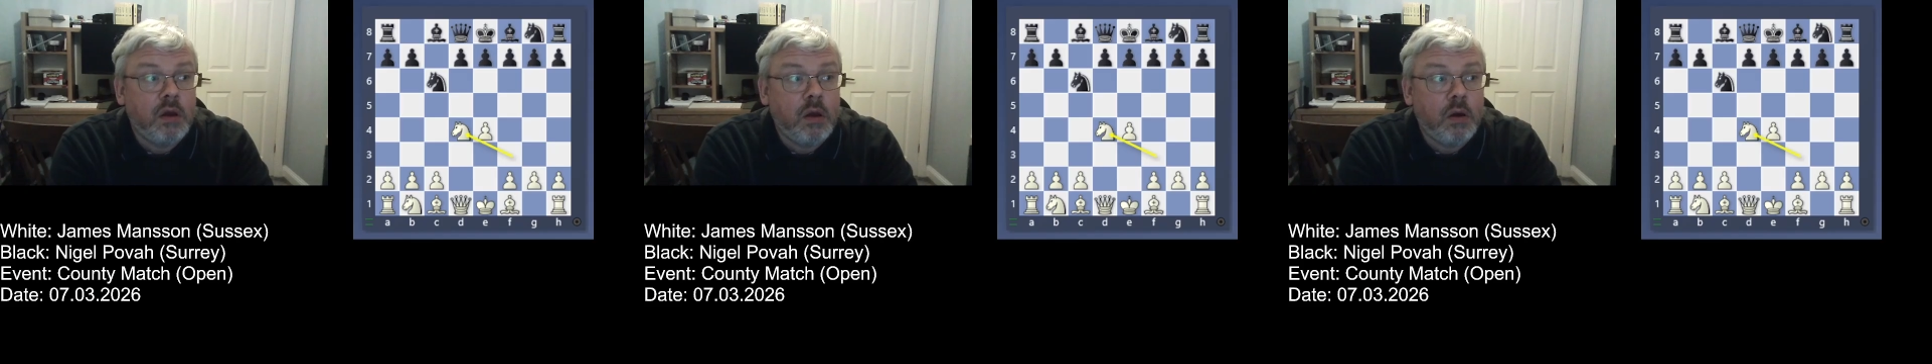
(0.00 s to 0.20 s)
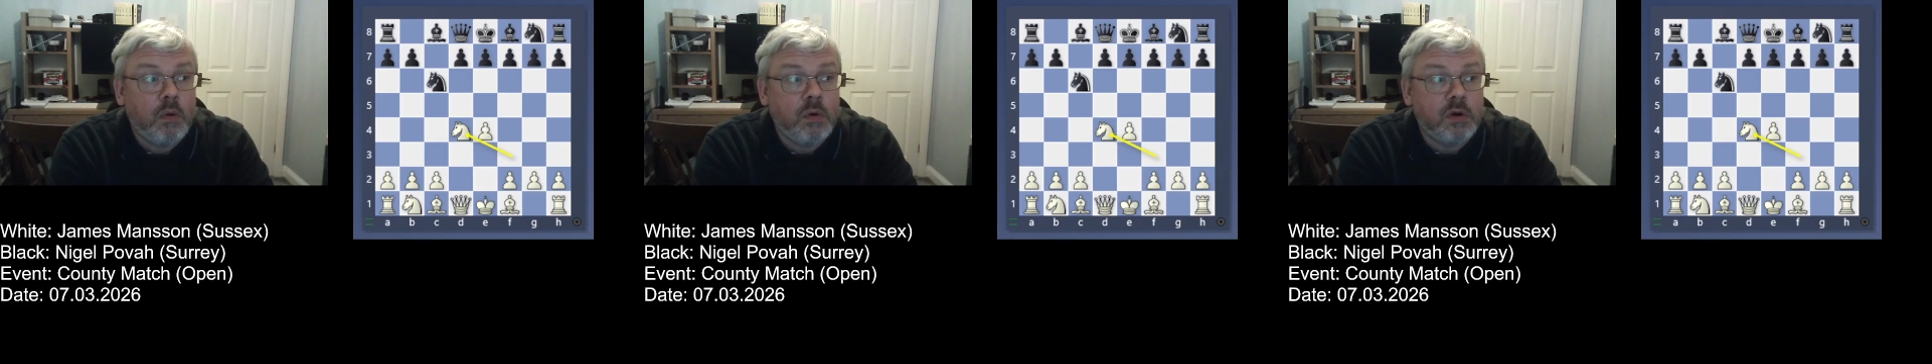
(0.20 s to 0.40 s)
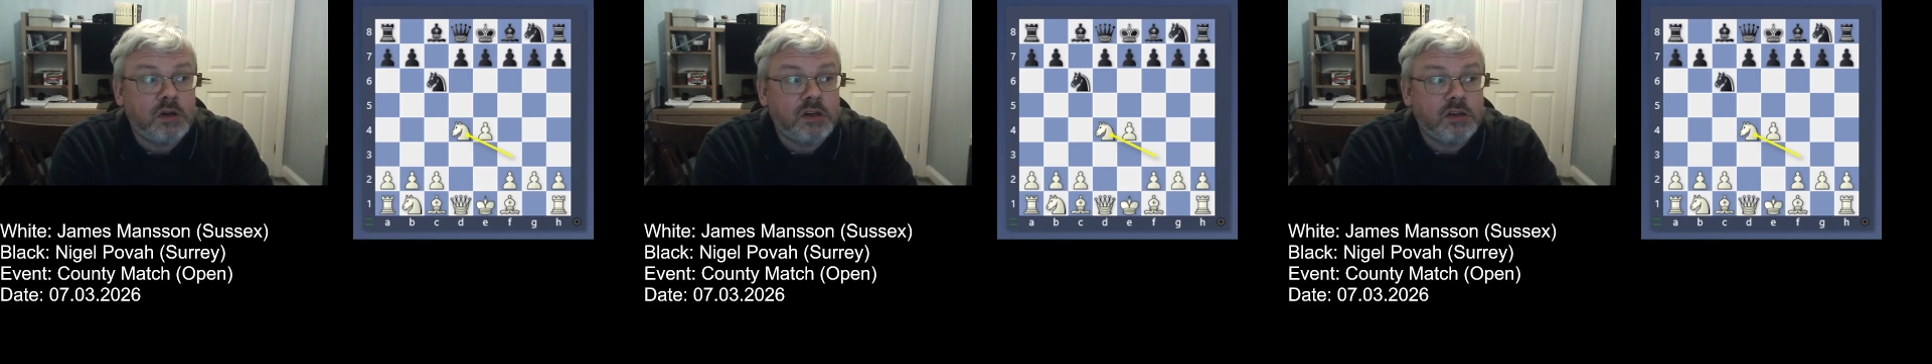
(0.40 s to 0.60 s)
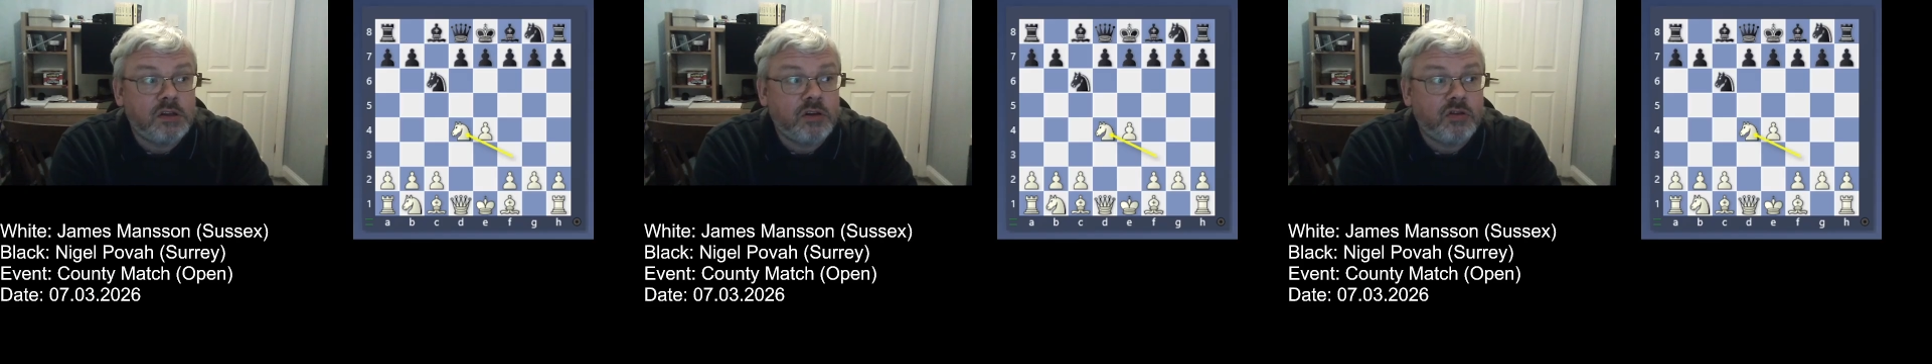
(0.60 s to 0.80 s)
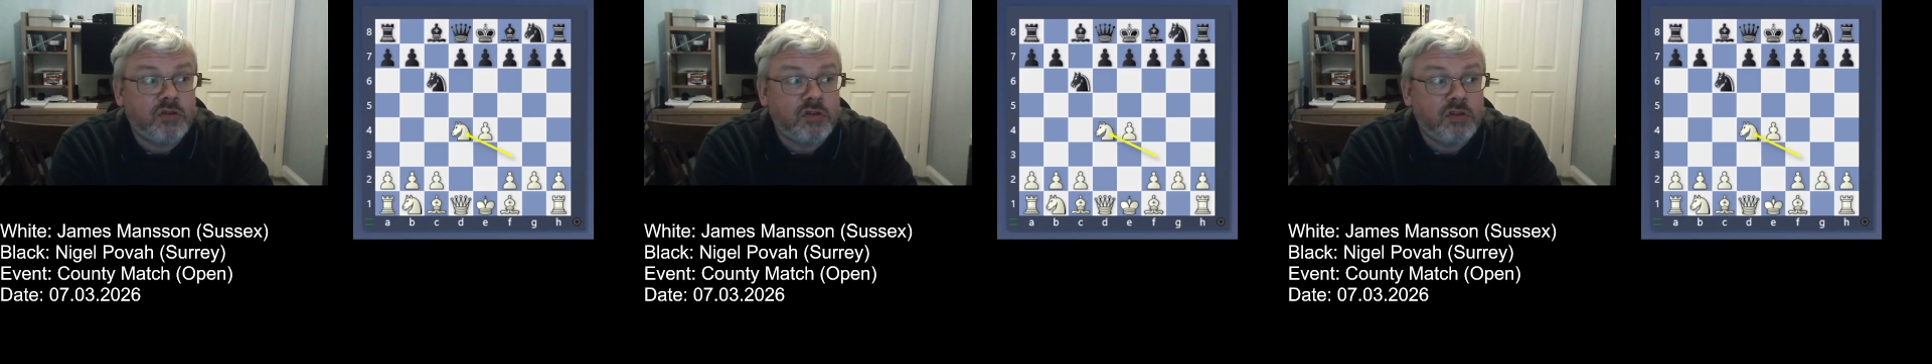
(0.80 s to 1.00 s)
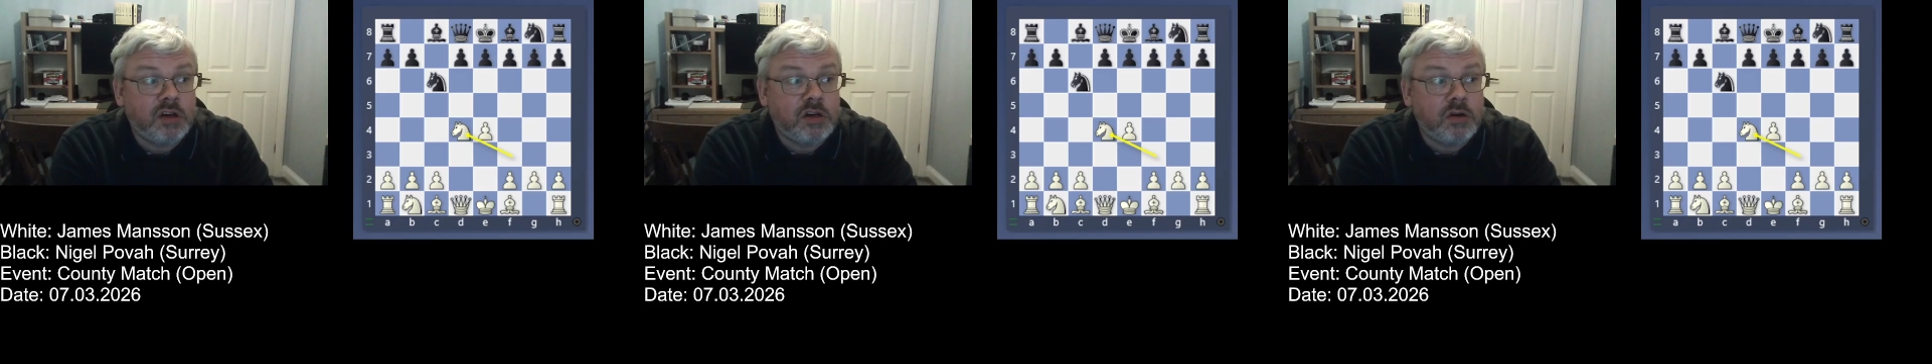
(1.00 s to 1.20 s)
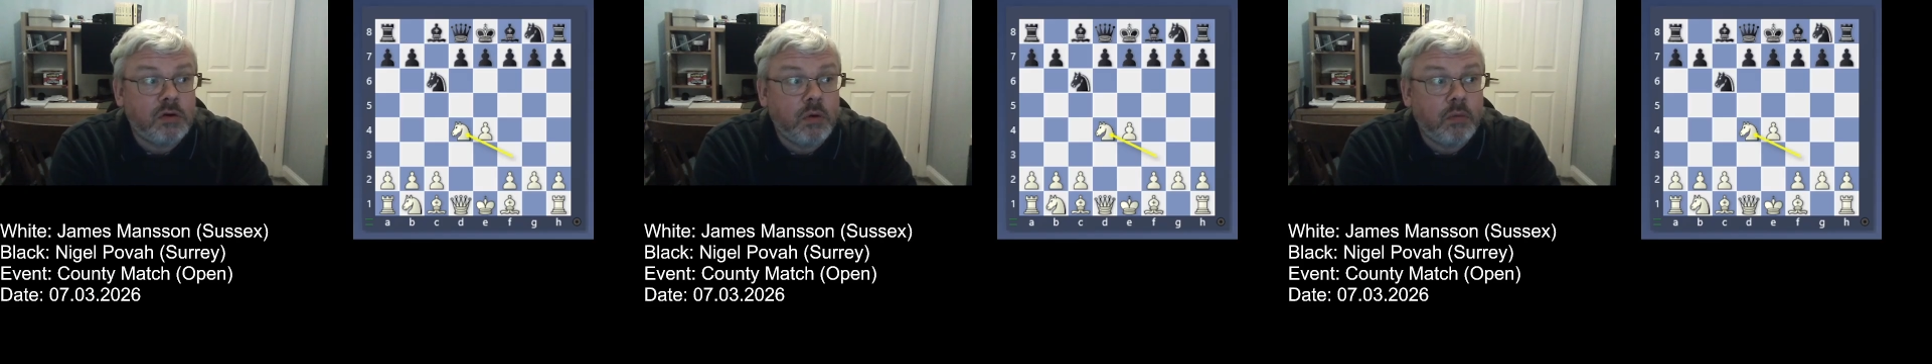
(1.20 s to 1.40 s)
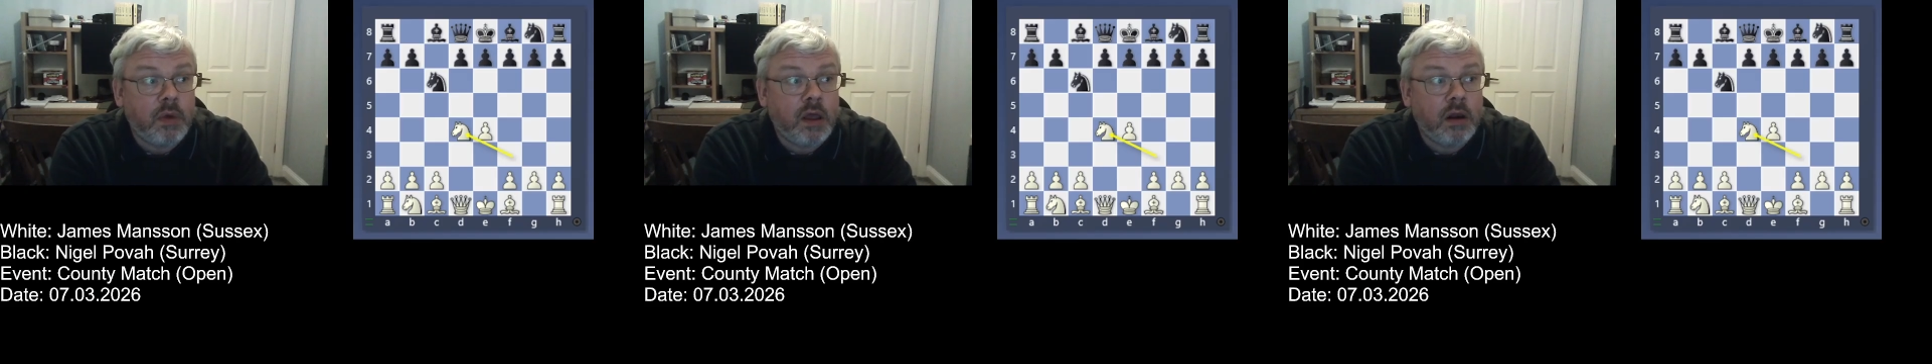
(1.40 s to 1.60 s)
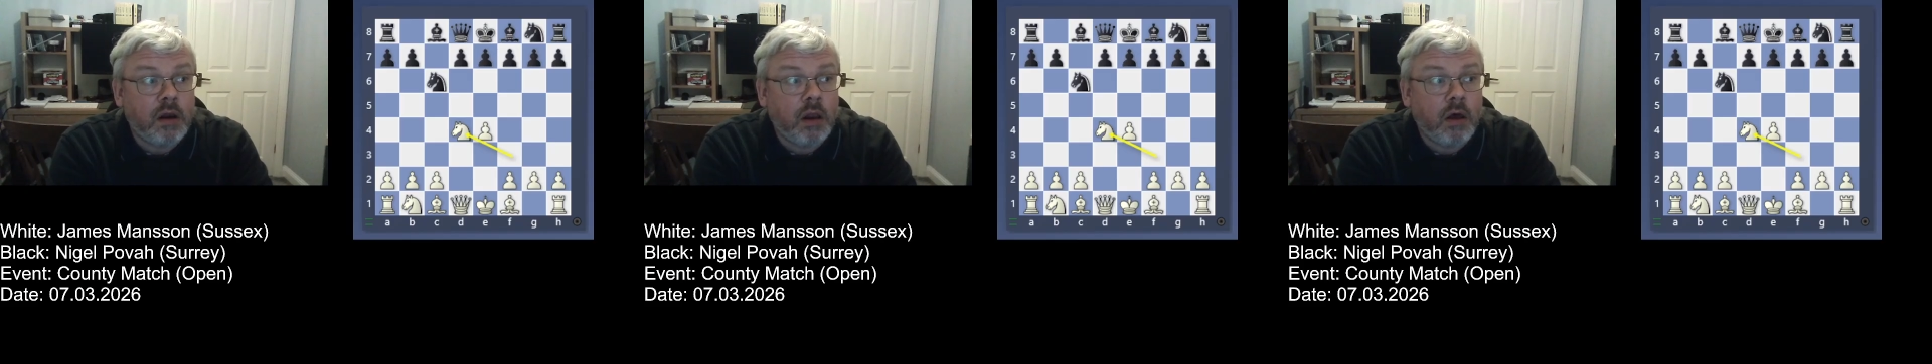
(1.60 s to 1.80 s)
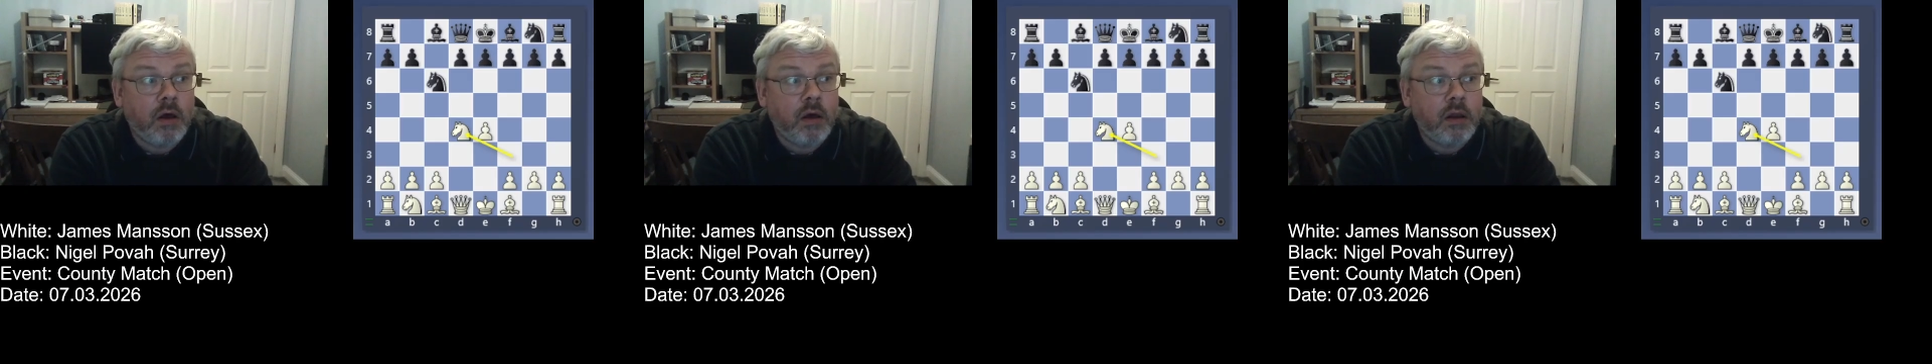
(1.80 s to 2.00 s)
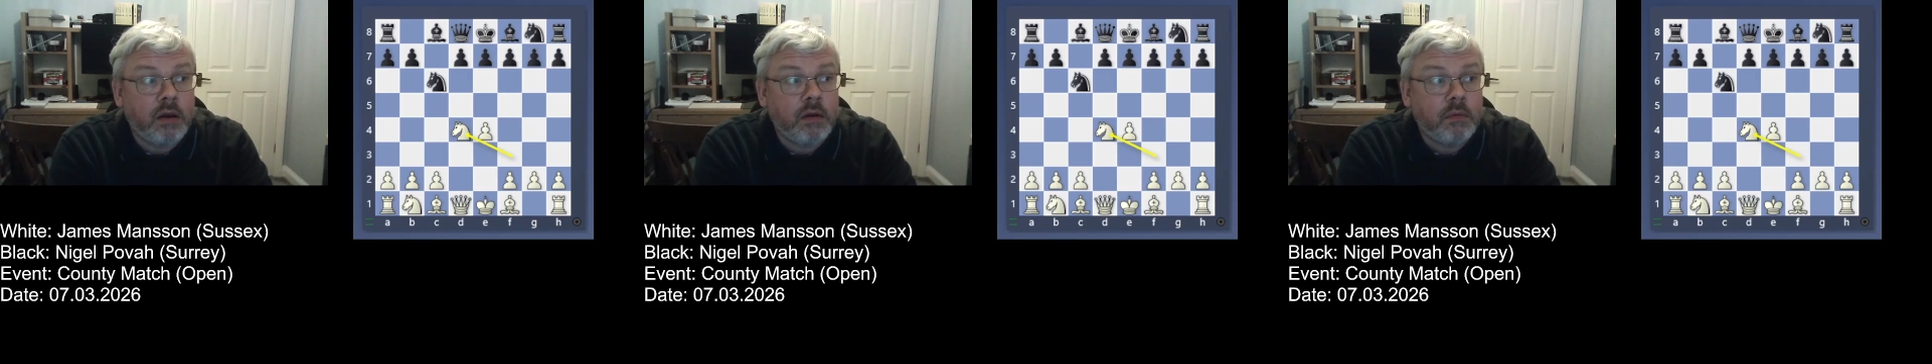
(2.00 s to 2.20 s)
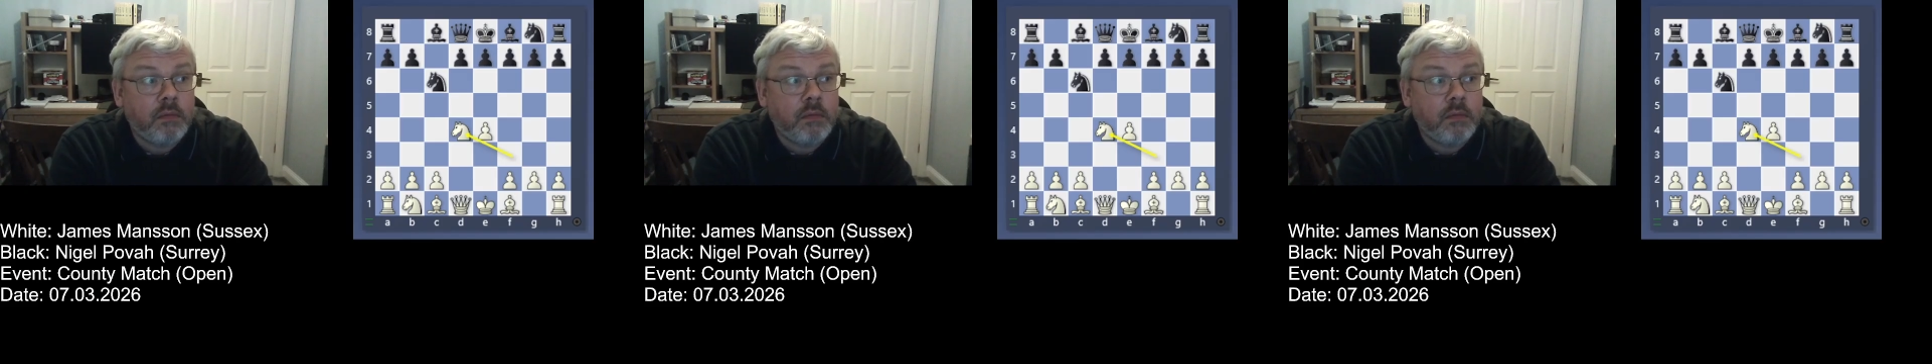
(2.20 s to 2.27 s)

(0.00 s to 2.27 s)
which is the traditional main line,